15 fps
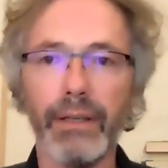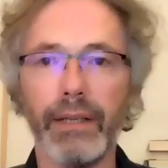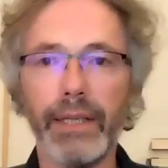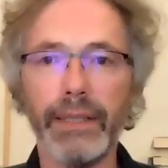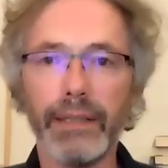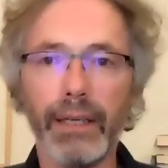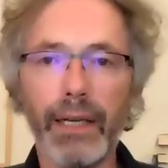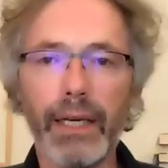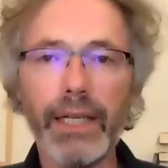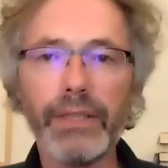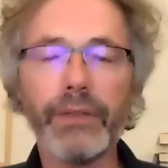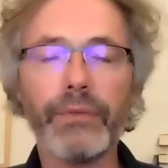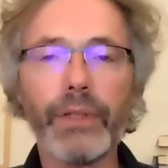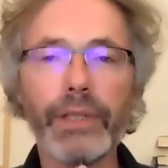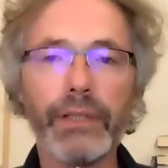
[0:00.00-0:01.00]
in the light
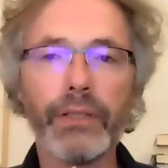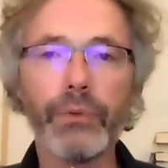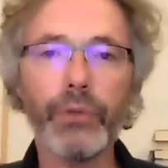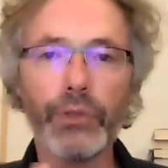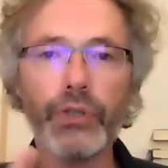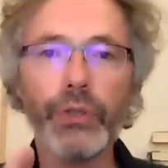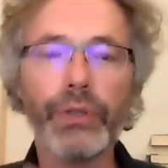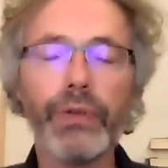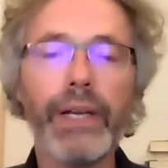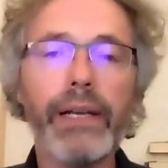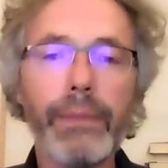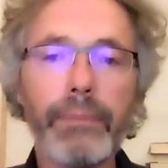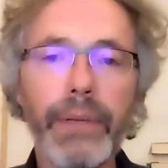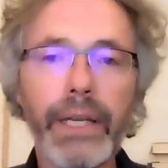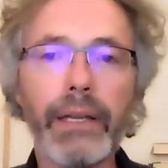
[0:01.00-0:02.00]
of what it should really
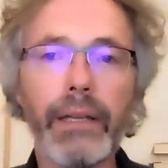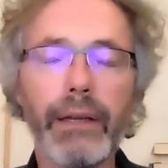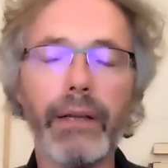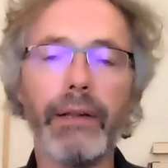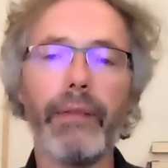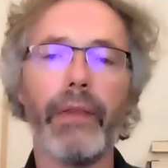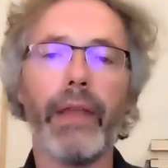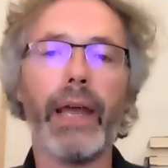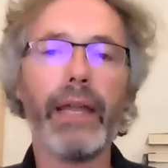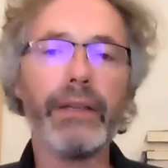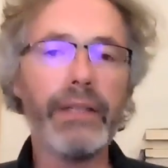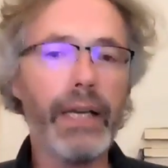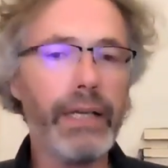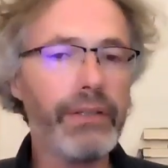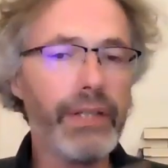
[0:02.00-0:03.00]
be. And
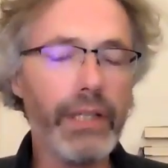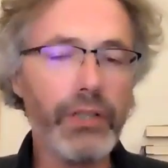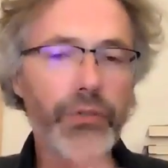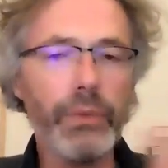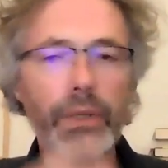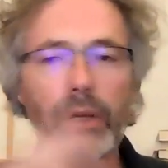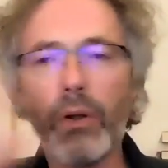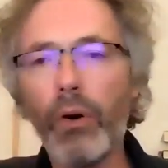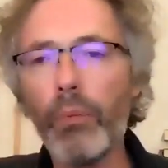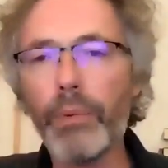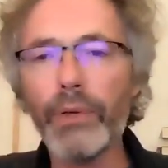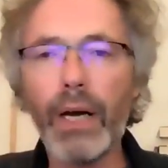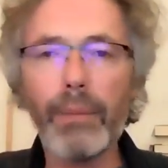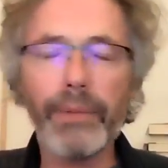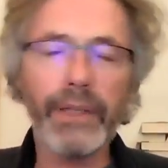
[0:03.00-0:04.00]
then things will open
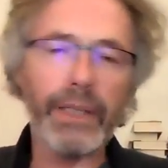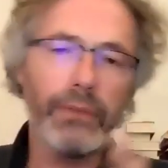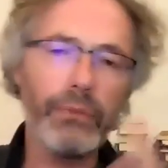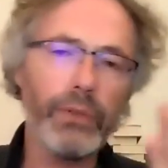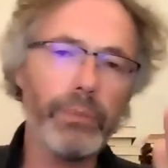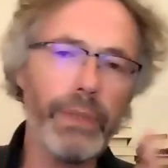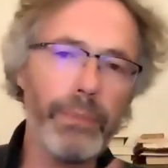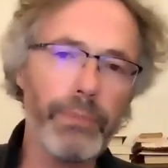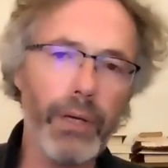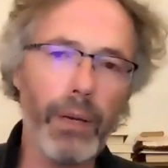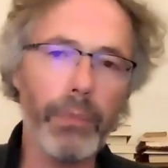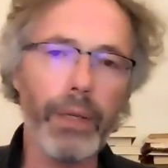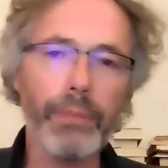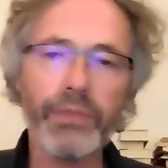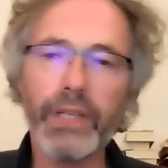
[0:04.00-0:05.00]
up and there will be
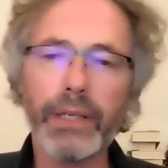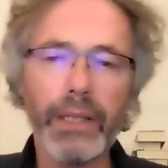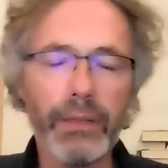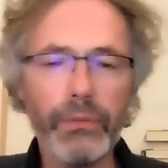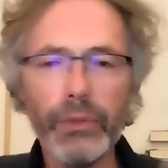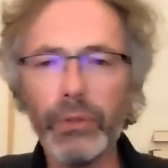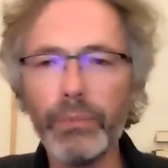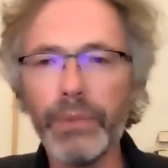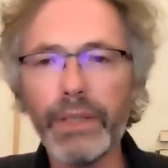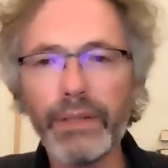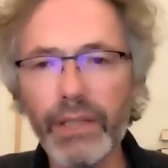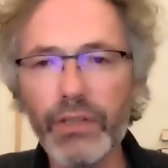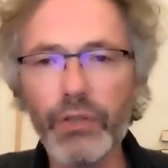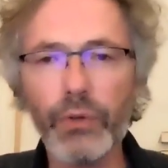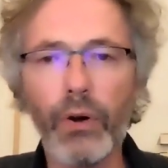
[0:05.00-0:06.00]
problems and there will be
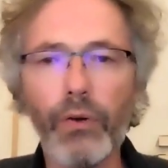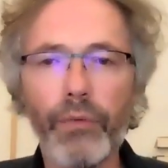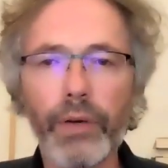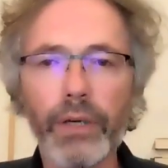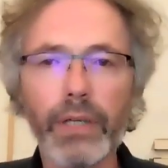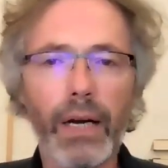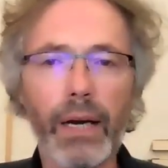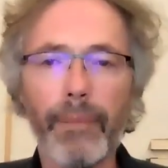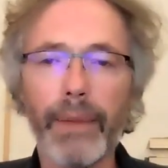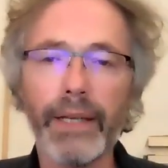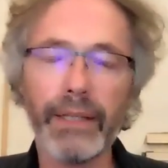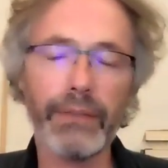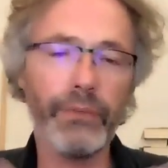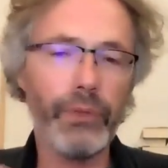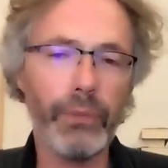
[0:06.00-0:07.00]
things to overcome and
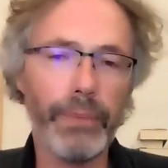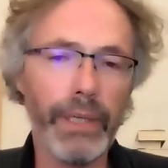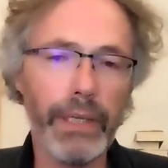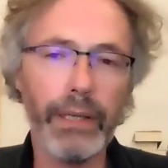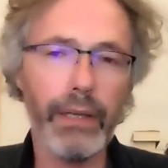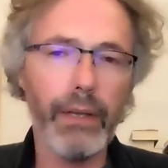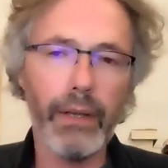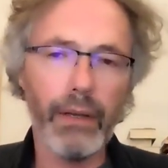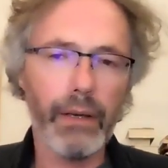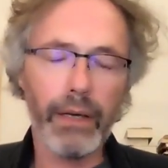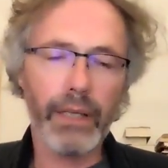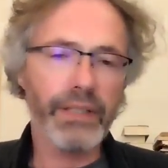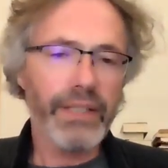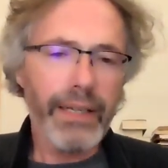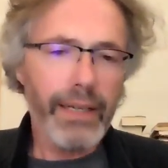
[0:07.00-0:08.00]
it will be
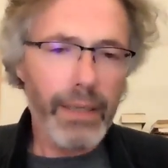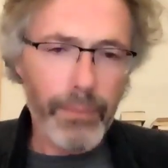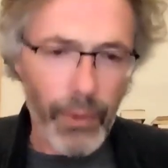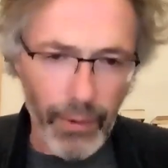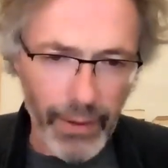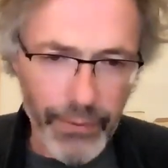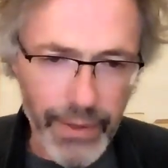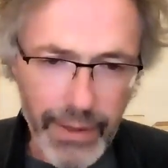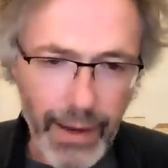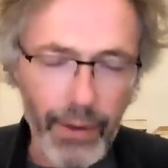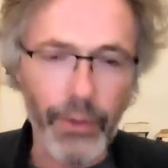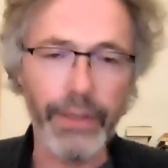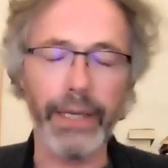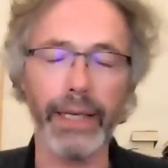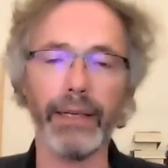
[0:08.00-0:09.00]
terrible every now
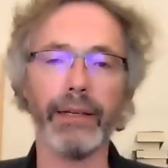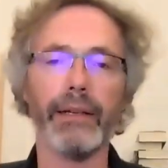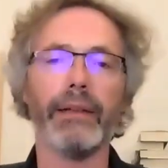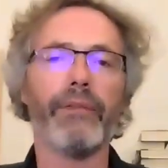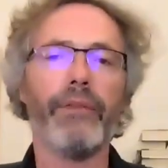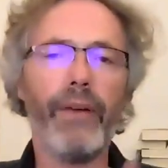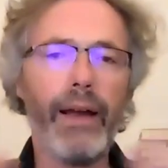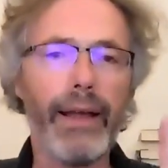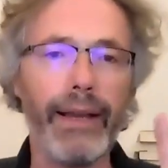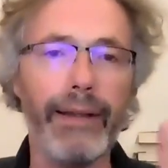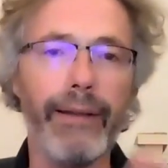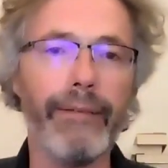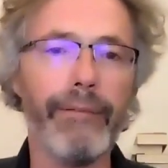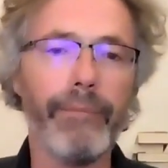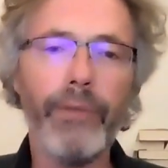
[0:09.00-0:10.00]
and then.
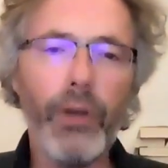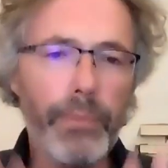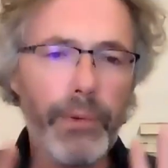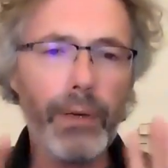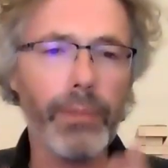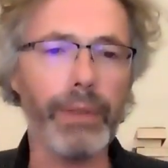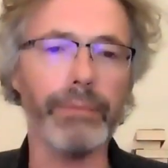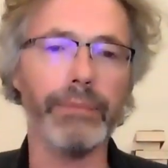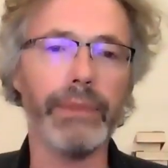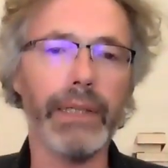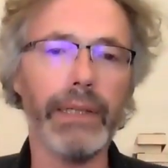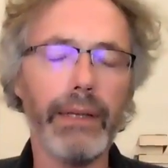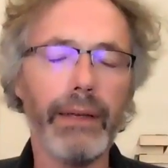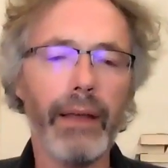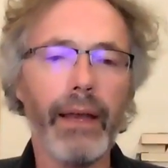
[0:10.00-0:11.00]
Fine, no problem.
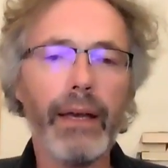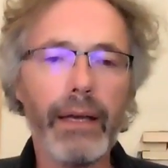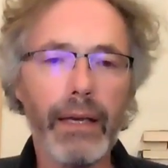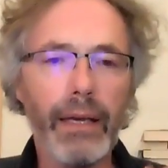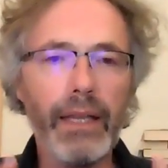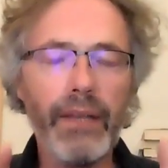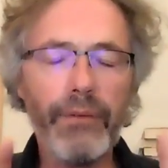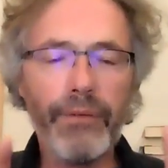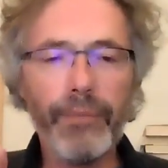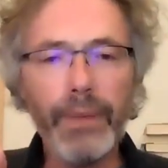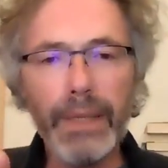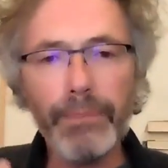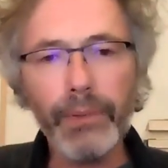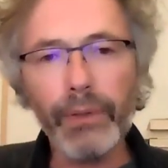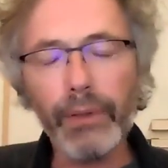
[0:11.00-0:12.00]
If
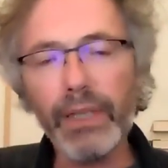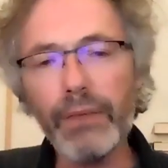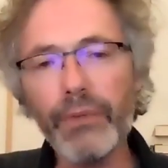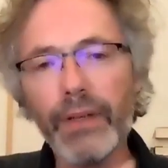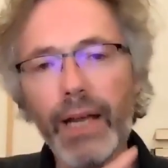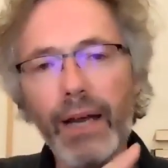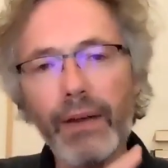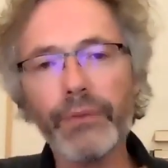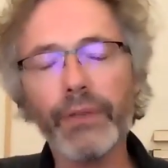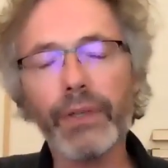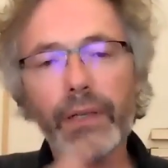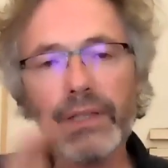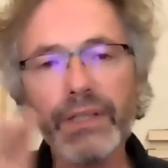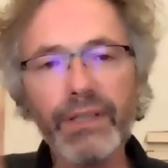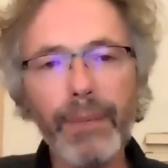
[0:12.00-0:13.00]
people, even after
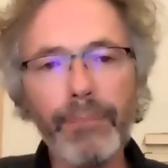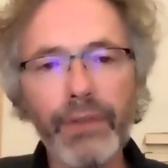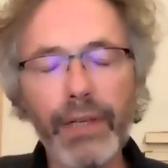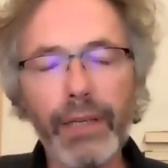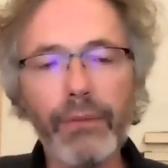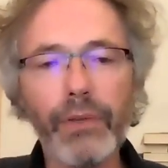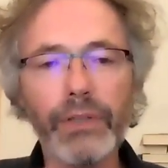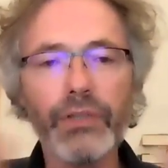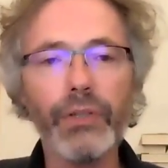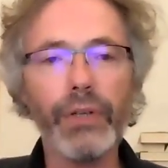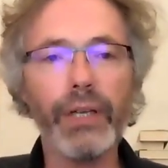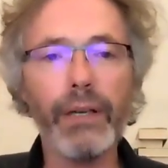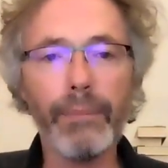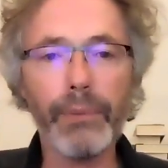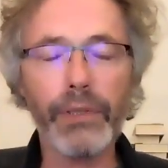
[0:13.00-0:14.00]
accepting what
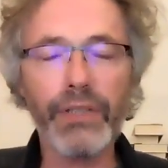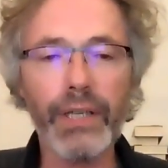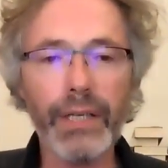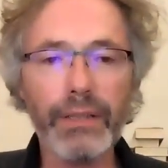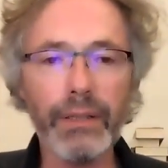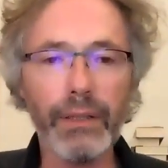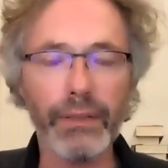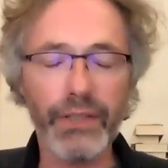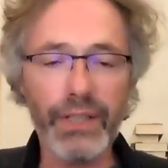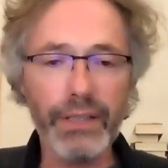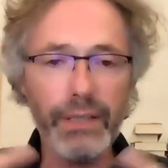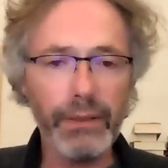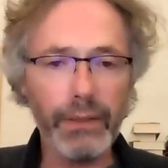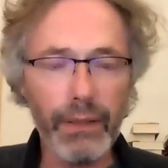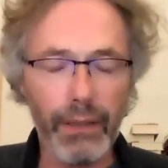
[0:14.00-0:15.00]
Sogyal Rinpoche has done,
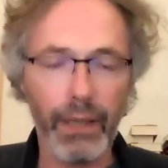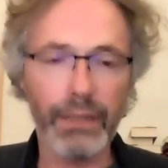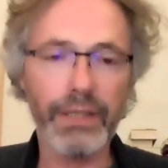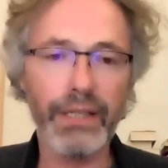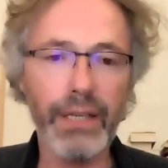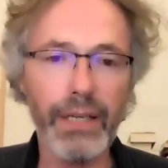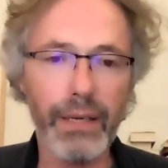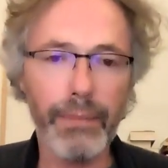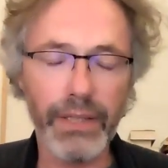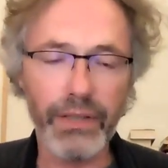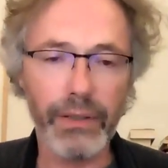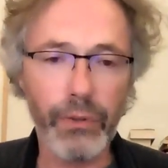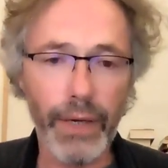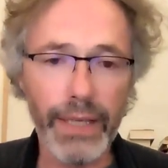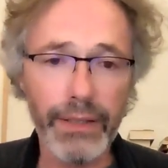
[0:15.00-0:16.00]
still see him as a
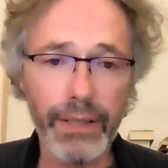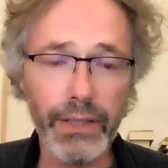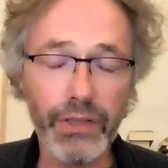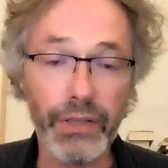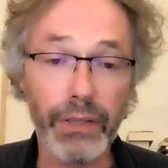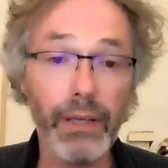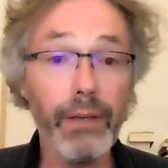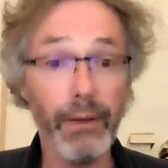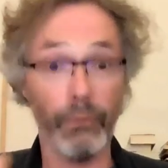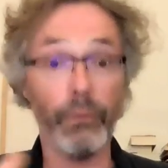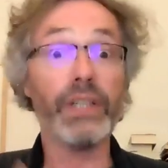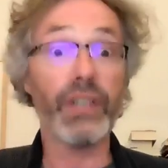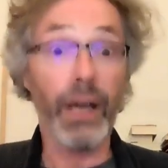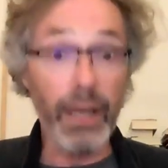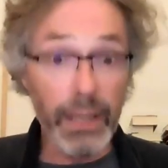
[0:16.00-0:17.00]
great teacher,
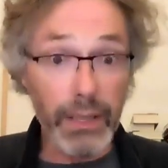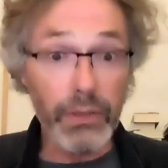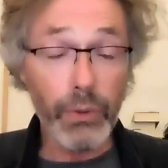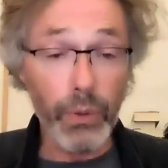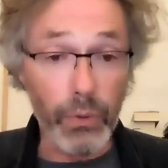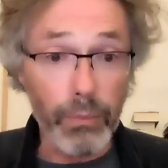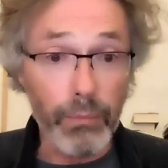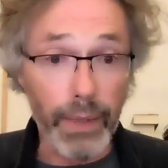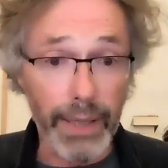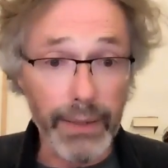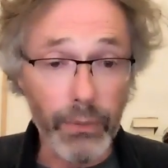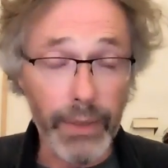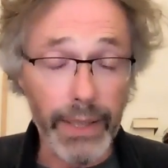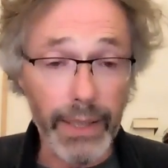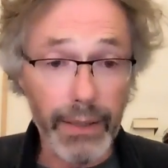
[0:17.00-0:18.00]
which I do, by the
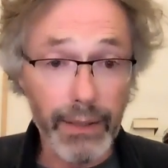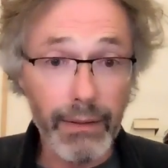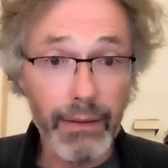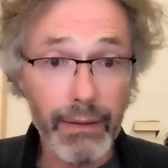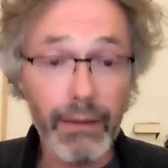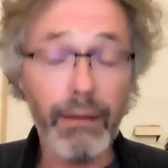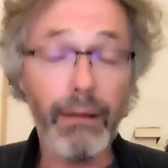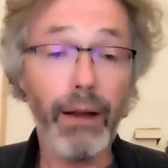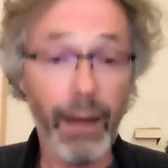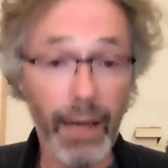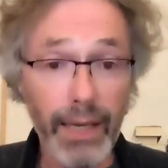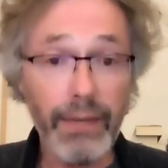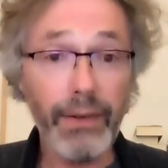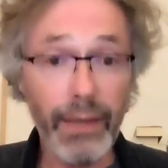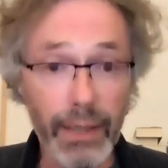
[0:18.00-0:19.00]
way, I
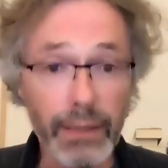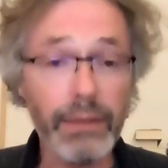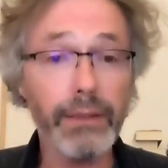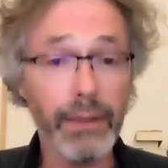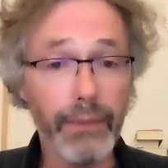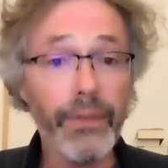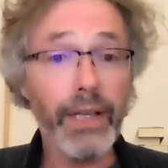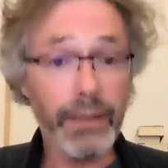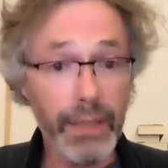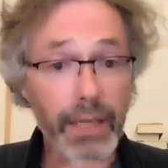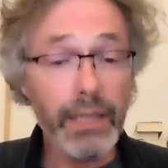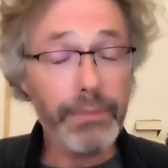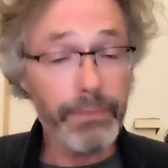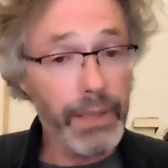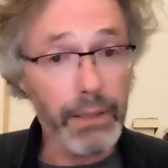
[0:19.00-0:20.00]
think that he
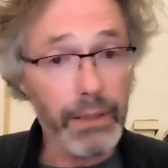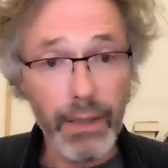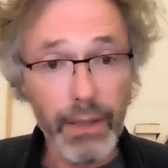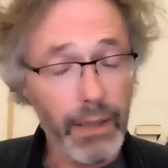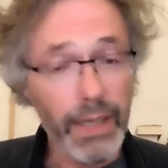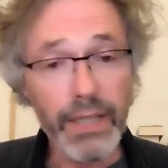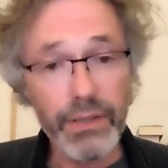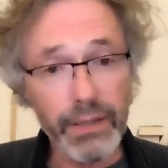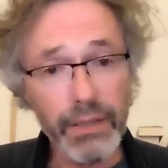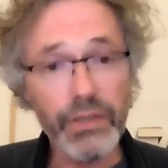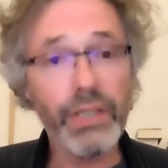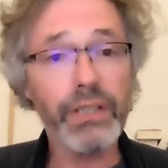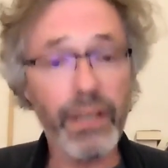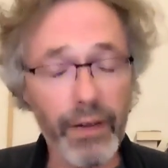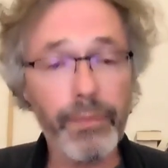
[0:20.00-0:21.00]
has been, his
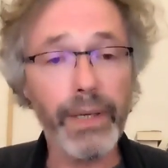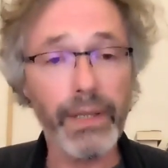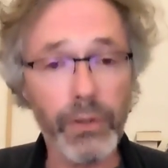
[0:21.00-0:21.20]
teachings have been